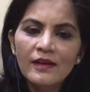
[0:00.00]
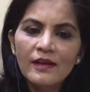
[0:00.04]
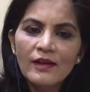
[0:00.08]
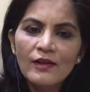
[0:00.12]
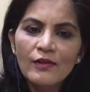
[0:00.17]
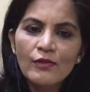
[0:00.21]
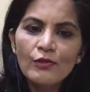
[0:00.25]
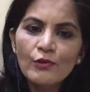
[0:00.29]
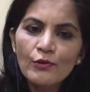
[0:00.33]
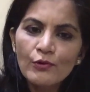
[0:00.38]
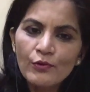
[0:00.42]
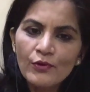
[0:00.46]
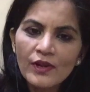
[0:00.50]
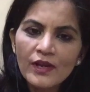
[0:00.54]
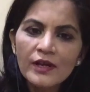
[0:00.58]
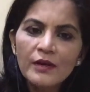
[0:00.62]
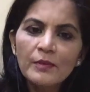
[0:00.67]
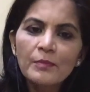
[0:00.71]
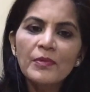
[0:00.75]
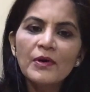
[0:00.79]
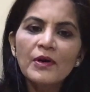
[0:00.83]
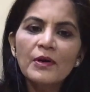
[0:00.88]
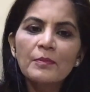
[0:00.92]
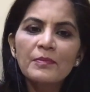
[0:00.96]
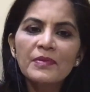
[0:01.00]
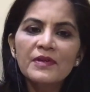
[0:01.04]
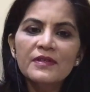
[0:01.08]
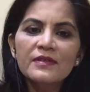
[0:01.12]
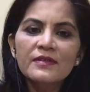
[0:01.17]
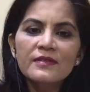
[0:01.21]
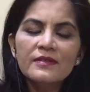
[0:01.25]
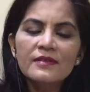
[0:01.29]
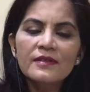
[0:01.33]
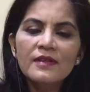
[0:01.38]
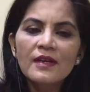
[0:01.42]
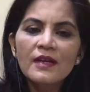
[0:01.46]
The real
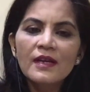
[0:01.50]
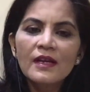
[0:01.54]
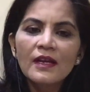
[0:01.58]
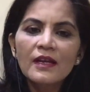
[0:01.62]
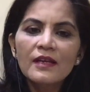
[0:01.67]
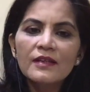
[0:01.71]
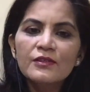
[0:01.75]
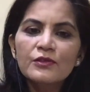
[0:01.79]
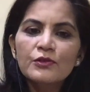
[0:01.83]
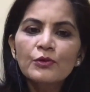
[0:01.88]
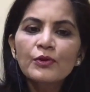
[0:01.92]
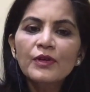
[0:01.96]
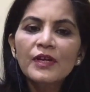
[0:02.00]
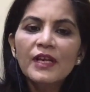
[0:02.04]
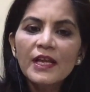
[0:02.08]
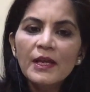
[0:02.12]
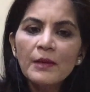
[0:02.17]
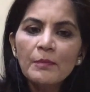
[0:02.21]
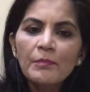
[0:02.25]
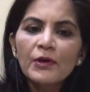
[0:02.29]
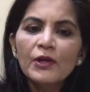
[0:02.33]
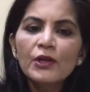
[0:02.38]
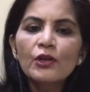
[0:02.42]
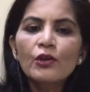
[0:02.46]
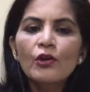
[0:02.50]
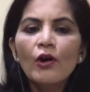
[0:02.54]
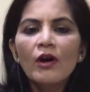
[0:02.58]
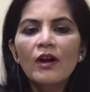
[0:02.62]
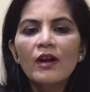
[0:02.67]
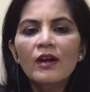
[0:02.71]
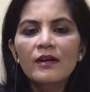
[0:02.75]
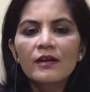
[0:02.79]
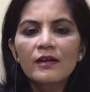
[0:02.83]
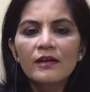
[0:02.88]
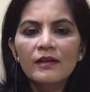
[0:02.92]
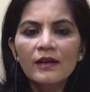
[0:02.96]
purpose is to deepen your
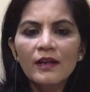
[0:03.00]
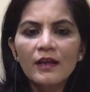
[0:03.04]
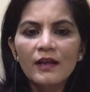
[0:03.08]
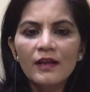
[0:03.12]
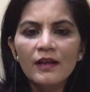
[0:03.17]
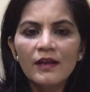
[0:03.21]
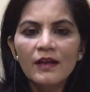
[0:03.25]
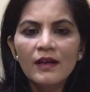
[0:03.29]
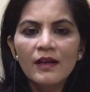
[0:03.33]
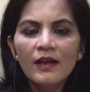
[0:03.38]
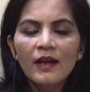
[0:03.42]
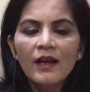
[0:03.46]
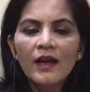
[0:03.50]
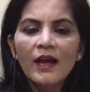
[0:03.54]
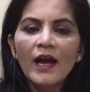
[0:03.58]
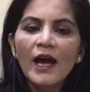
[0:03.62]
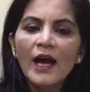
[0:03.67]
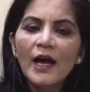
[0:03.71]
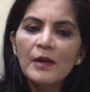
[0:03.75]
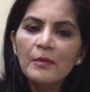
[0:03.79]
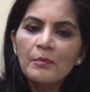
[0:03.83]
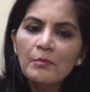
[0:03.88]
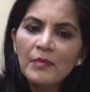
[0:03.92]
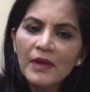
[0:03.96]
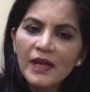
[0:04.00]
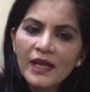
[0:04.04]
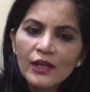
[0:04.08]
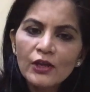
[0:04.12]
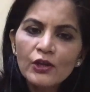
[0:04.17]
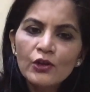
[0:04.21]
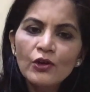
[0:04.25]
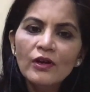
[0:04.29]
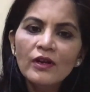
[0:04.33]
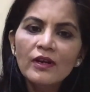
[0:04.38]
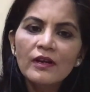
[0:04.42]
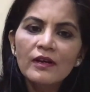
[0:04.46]
learning and make
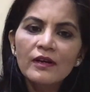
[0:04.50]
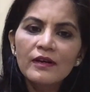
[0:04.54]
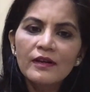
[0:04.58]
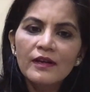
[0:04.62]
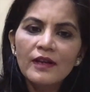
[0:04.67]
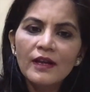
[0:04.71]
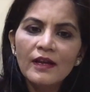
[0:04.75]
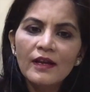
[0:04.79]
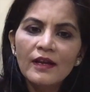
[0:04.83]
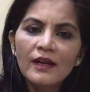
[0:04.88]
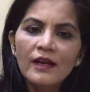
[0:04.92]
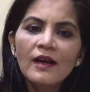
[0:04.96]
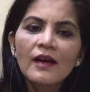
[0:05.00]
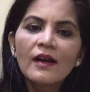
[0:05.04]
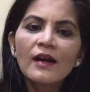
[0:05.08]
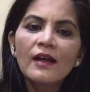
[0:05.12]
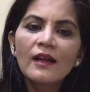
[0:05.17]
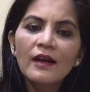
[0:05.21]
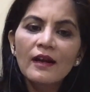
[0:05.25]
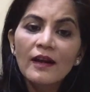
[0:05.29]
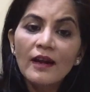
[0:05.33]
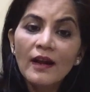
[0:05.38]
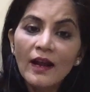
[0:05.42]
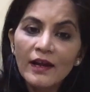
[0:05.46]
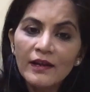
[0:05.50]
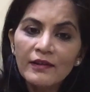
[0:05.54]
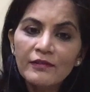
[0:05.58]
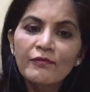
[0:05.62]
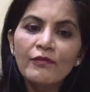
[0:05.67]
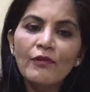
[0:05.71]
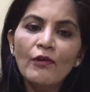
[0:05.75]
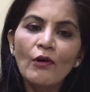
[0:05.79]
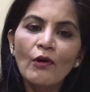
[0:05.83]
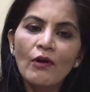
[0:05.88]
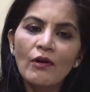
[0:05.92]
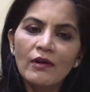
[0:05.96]
your learning
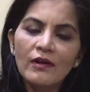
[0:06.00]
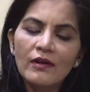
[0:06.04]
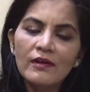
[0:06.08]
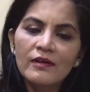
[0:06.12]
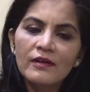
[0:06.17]
lifelong.